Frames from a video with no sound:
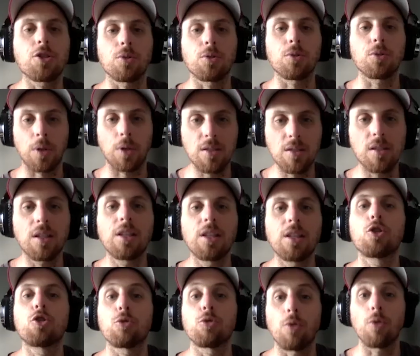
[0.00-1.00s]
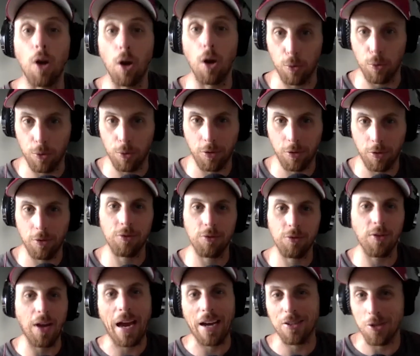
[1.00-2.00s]
you. Insulin growth
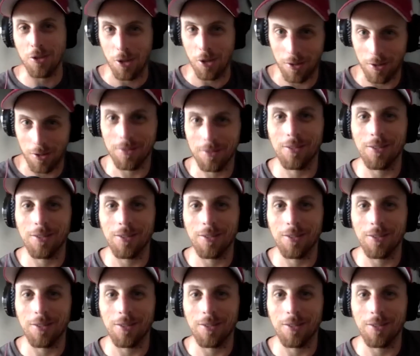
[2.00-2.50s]
factor.